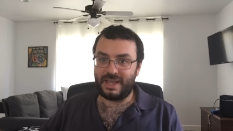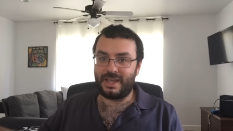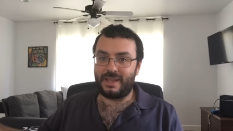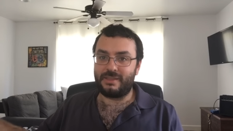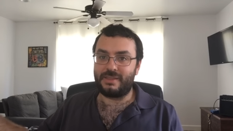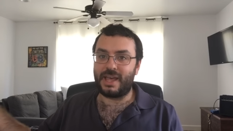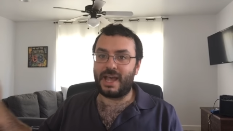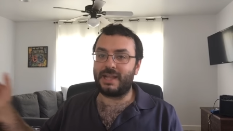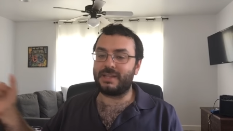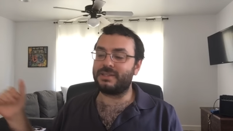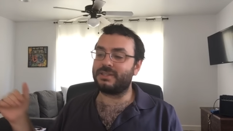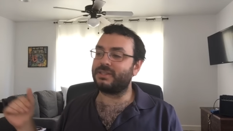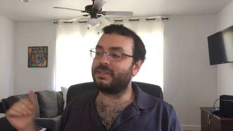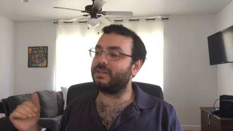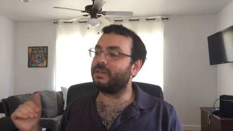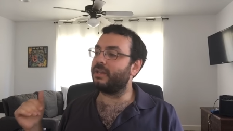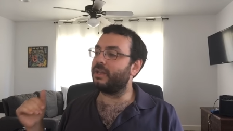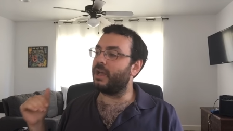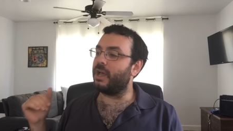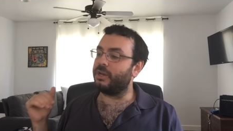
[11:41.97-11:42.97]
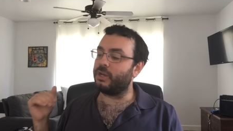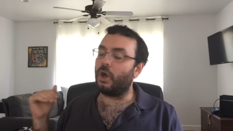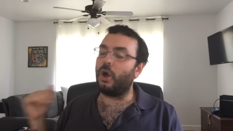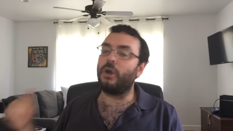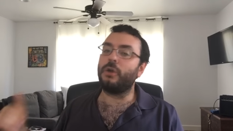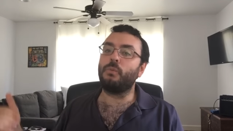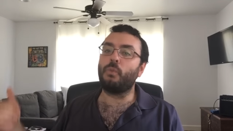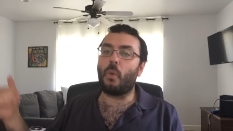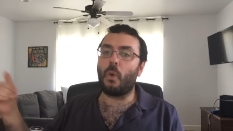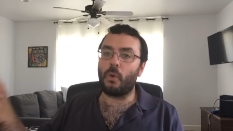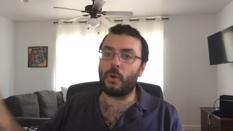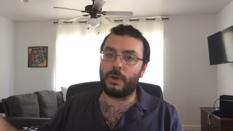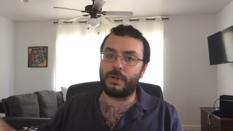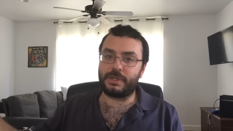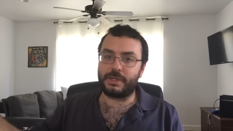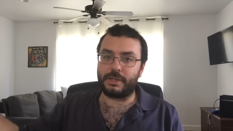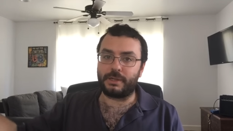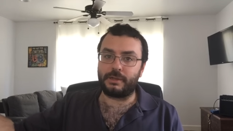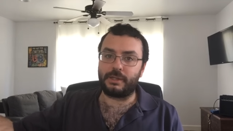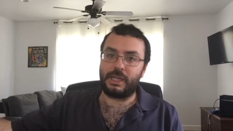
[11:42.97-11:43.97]
That's an
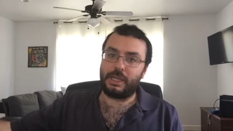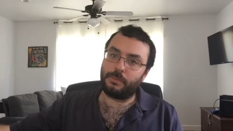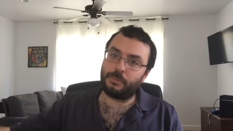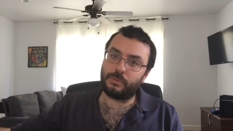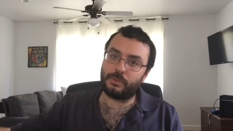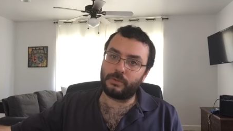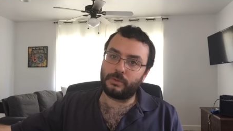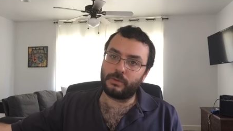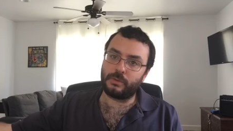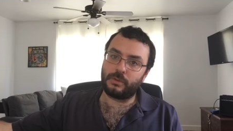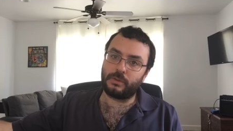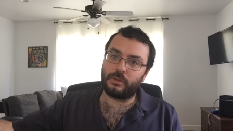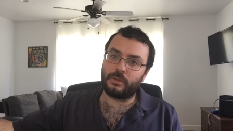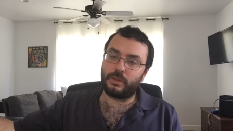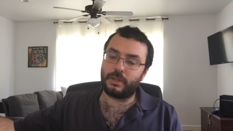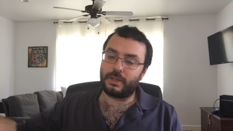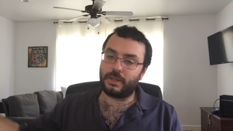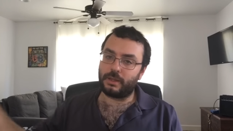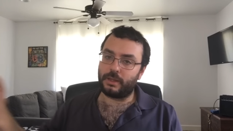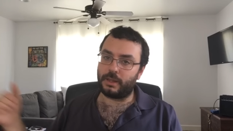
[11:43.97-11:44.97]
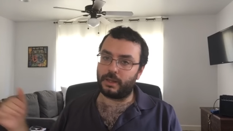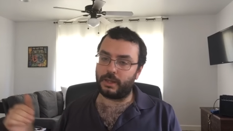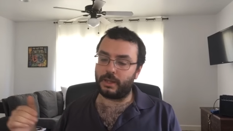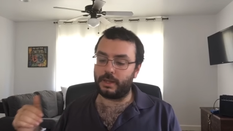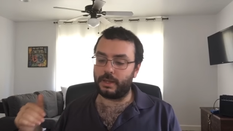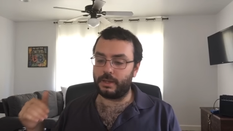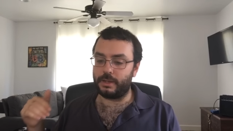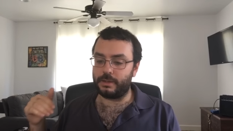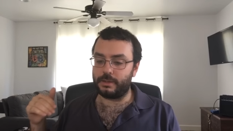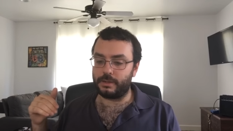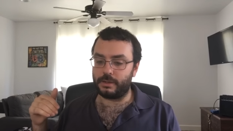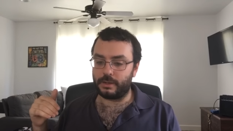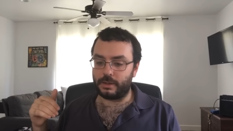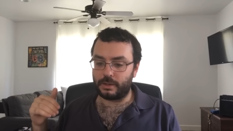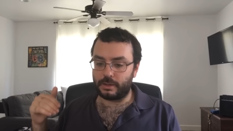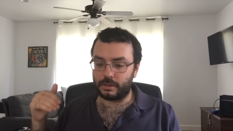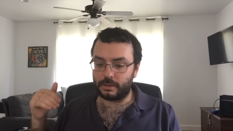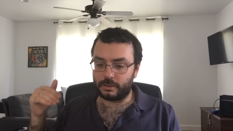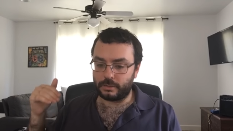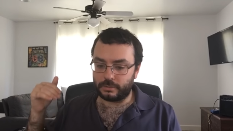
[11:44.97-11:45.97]
unwarranted leap in
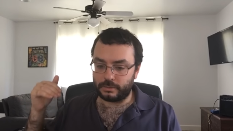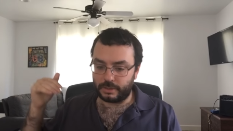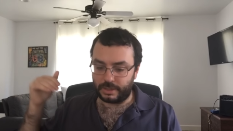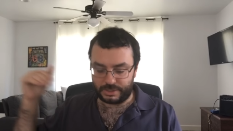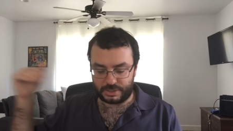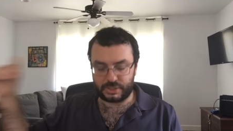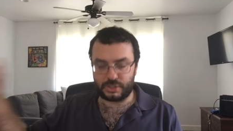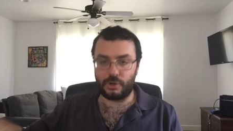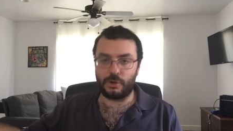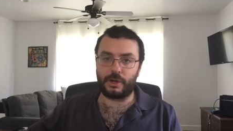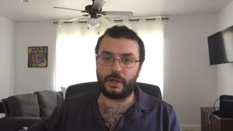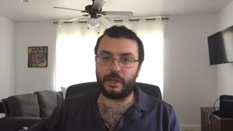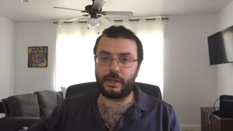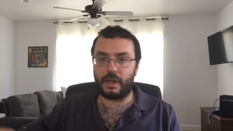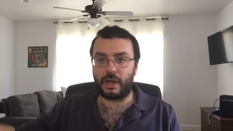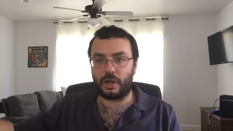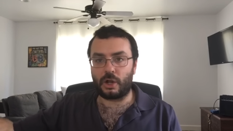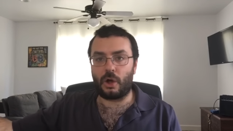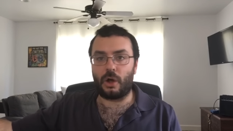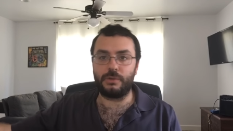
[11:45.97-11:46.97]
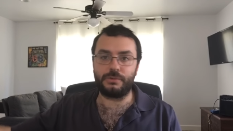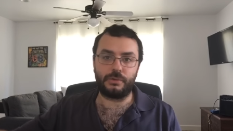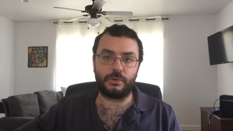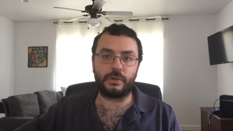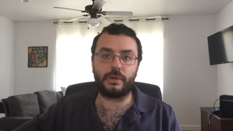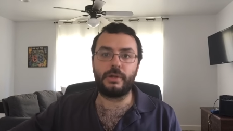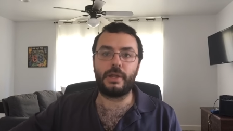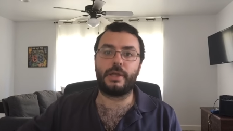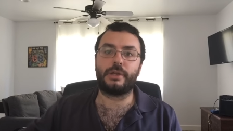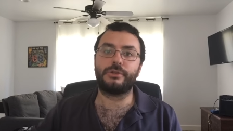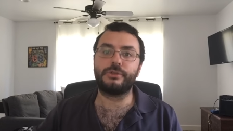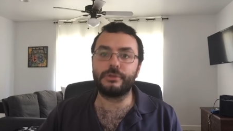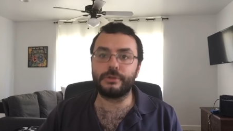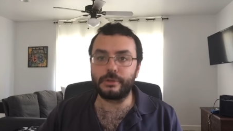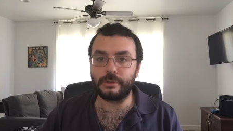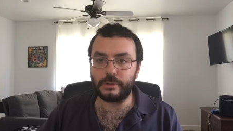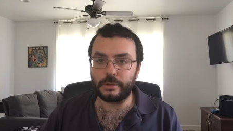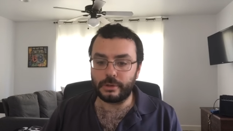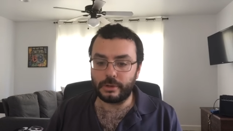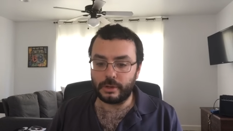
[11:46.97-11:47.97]
asserting a causal connection.
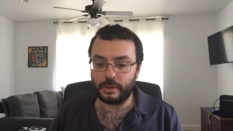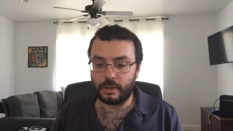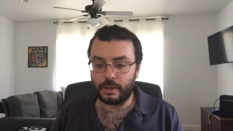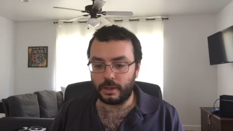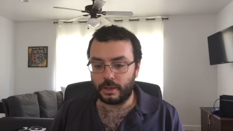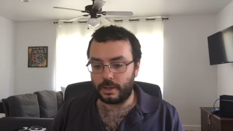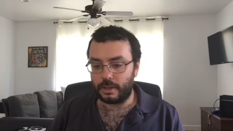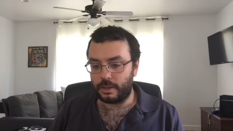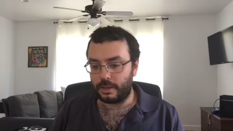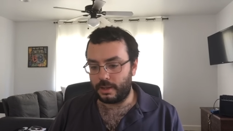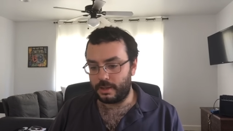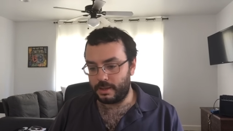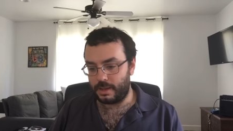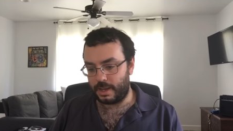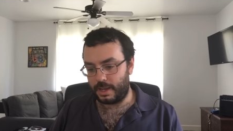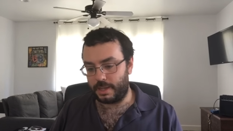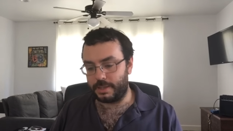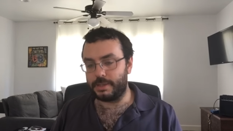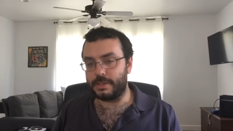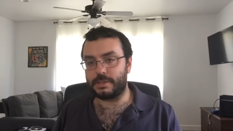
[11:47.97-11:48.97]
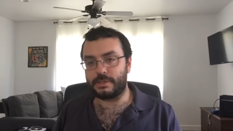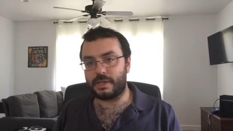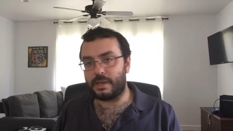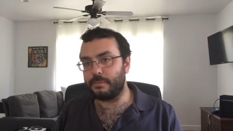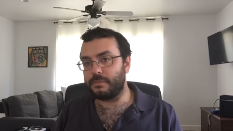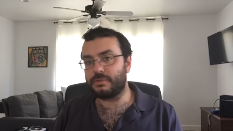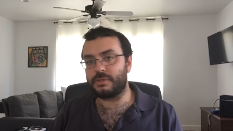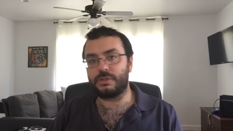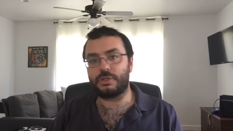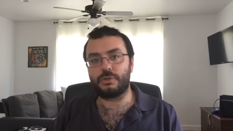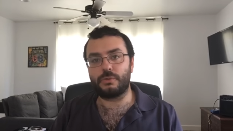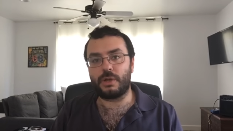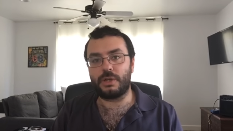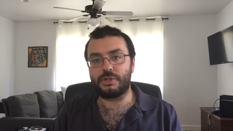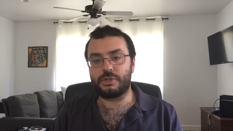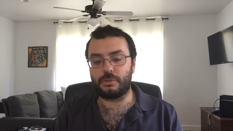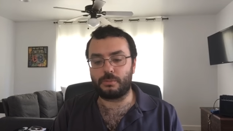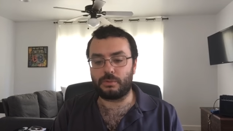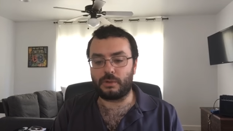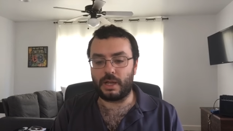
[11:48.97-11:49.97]
And the same
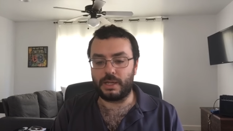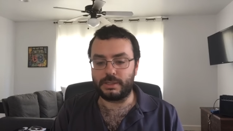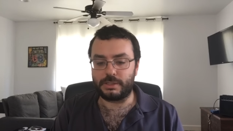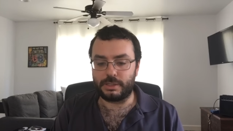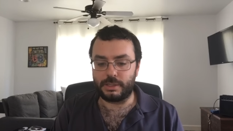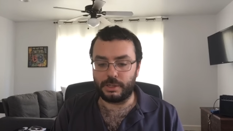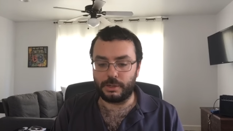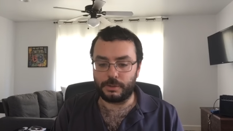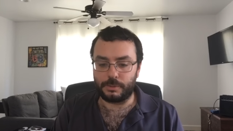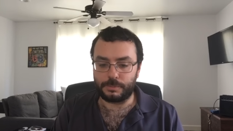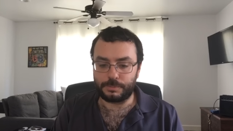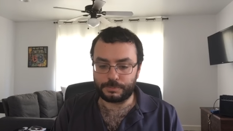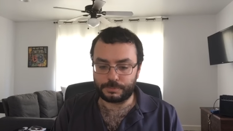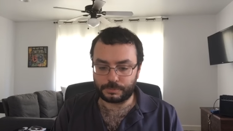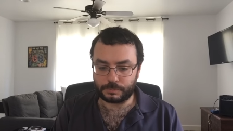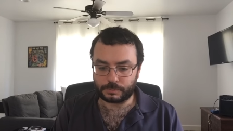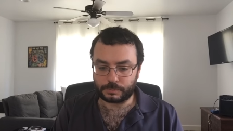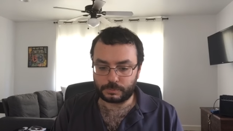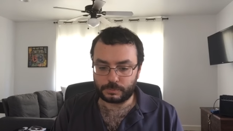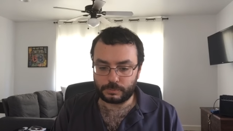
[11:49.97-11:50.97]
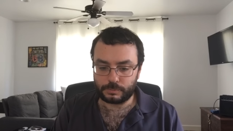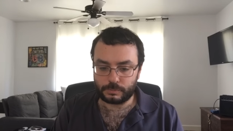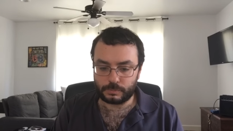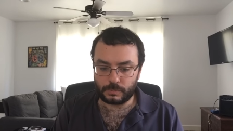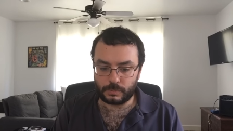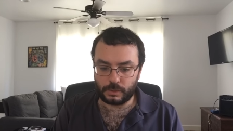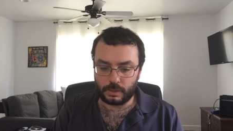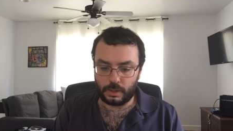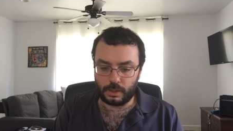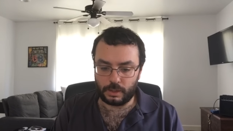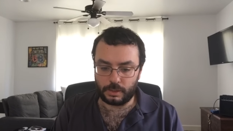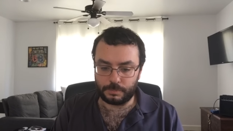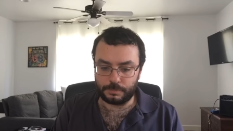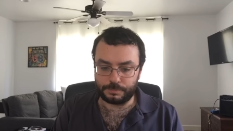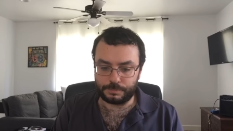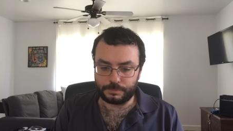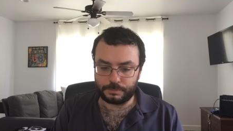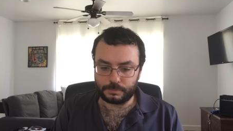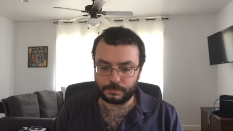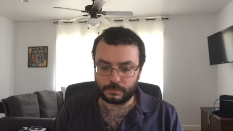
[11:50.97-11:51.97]
situation applies here.
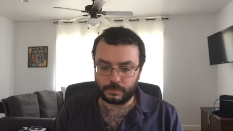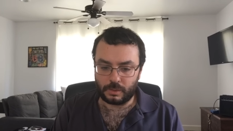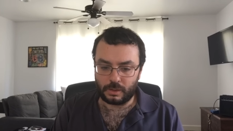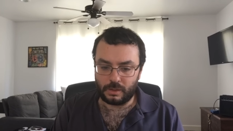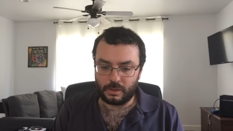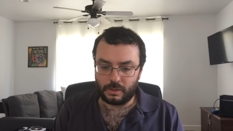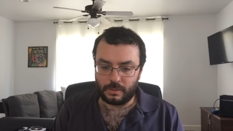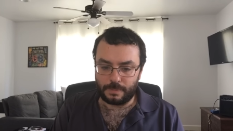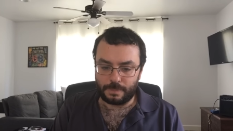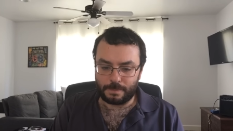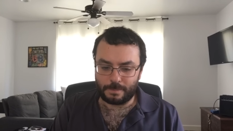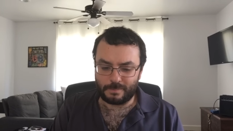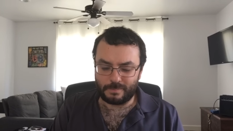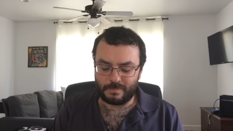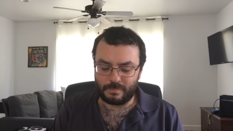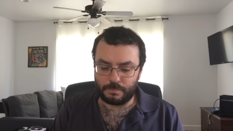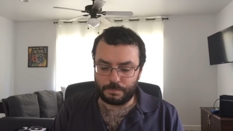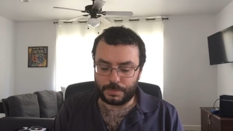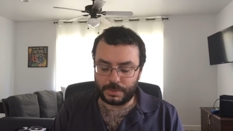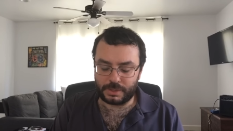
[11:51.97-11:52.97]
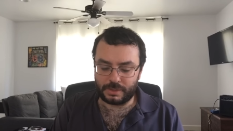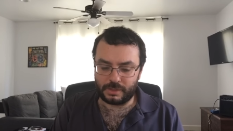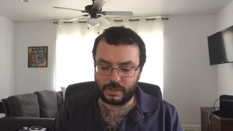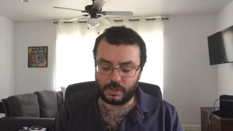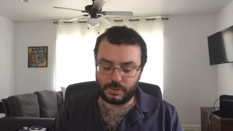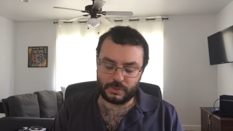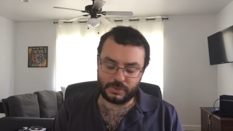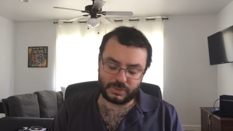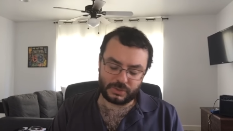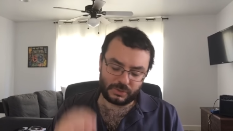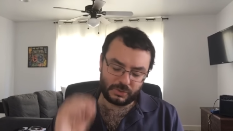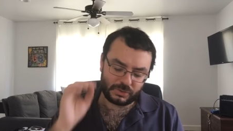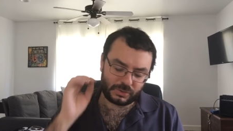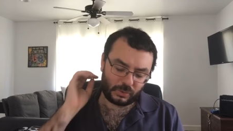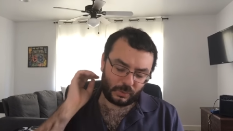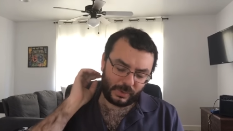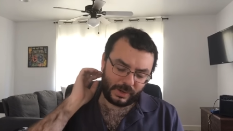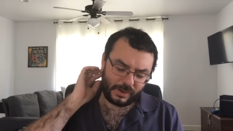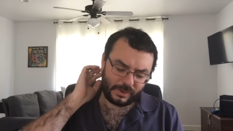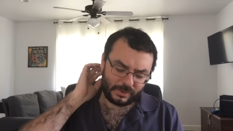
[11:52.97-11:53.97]
Um, but you know, there's there's a
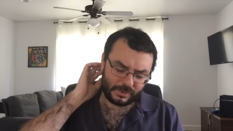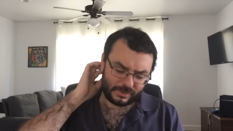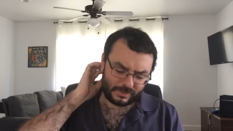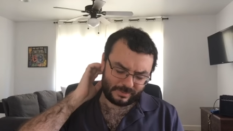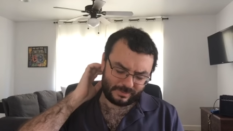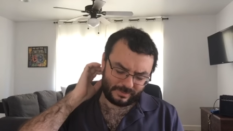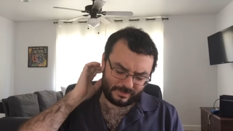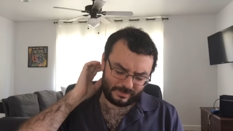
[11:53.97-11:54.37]
weird